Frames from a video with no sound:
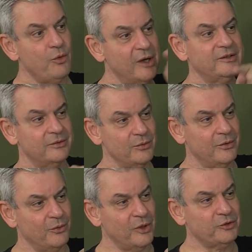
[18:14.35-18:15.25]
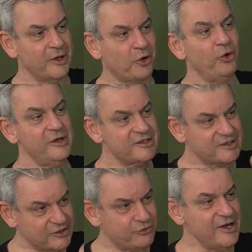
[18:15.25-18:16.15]
what we call
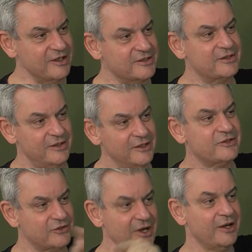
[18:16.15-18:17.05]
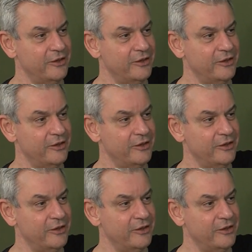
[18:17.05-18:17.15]
strings in string